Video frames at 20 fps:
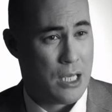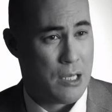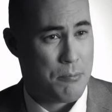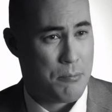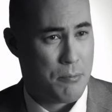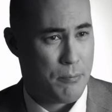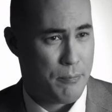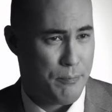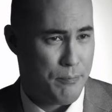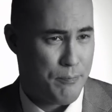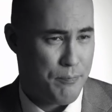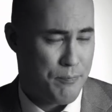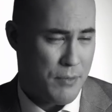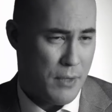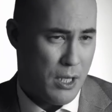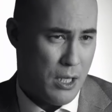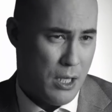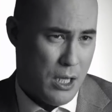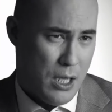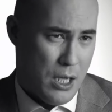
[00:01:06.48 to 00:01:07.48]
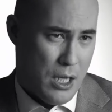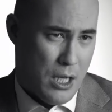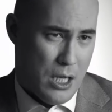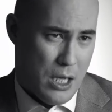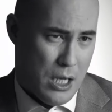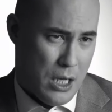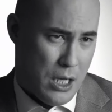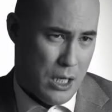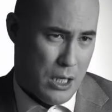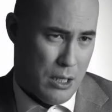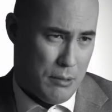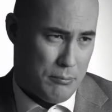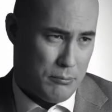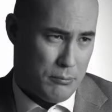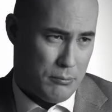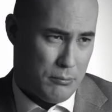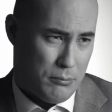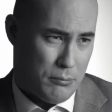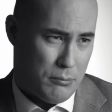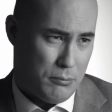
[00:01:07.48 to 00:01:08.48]
him,
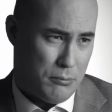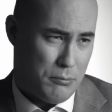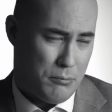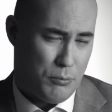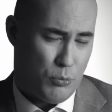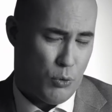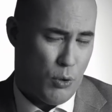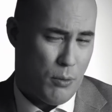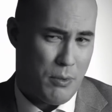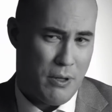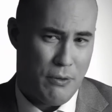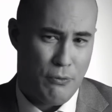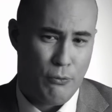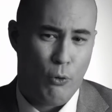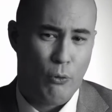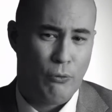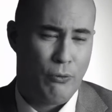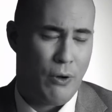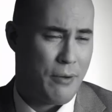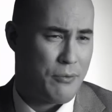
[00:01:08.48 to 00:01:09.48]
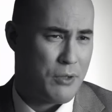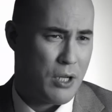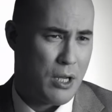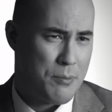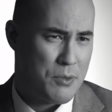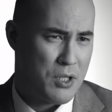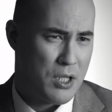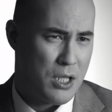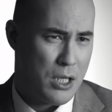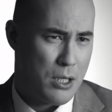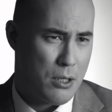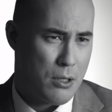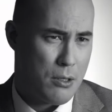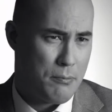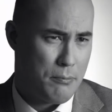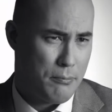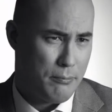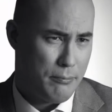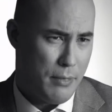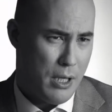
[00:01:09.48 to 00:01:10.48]
um, probably four or five times a year.
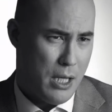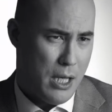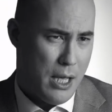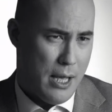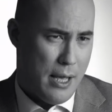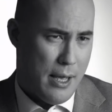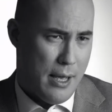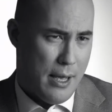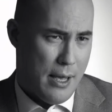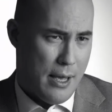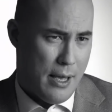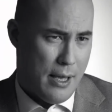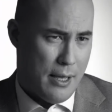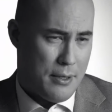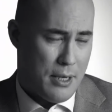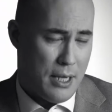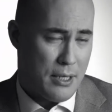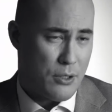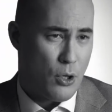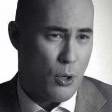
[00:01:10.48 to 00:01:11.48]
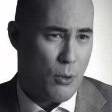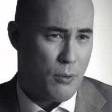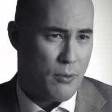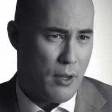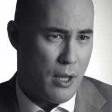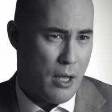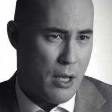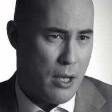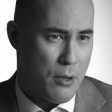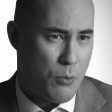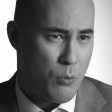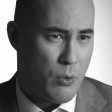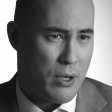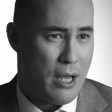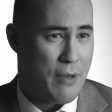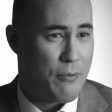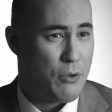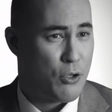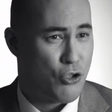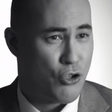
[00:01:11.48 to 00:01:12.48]
And I'd go there, we'd
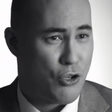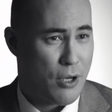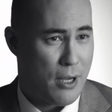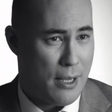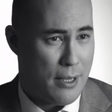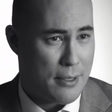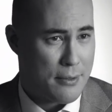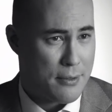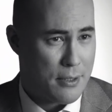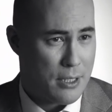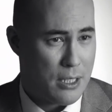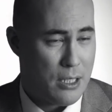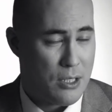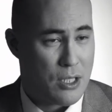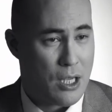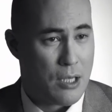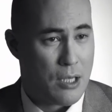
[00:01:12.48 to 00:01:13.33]
have a chat, he'd